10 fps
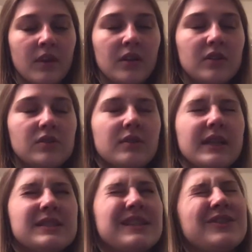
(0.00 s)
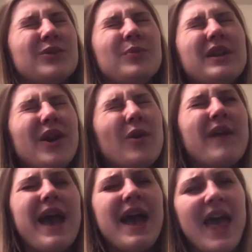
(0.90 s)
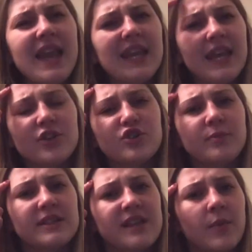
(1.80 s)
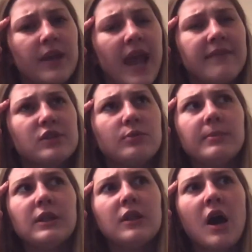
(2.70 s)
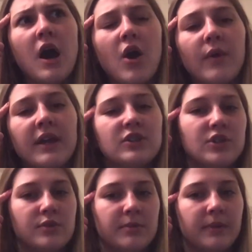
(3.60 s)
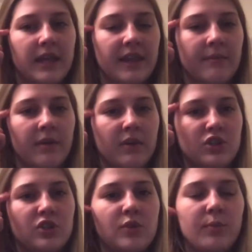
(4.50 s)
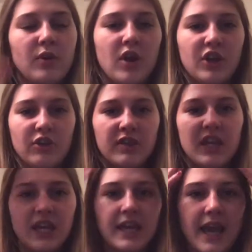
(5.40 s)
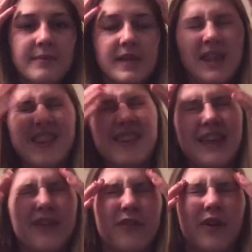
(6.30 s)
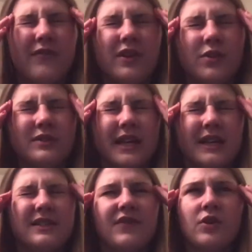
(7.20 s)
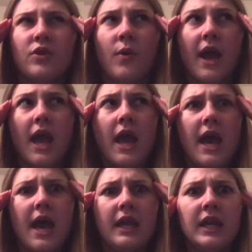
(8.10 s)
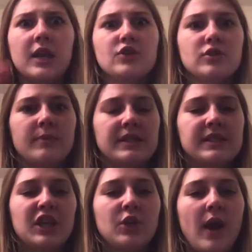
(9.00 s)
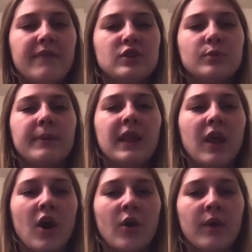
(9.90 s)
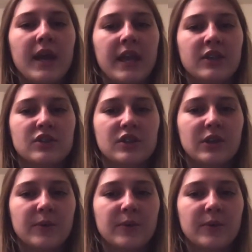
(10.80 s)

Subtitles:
So let's see, do we know of any instruments that we have to blow into to play them? I want you to put on your thinking caps and think for a few seconds if you know any instruments that you have to blow into.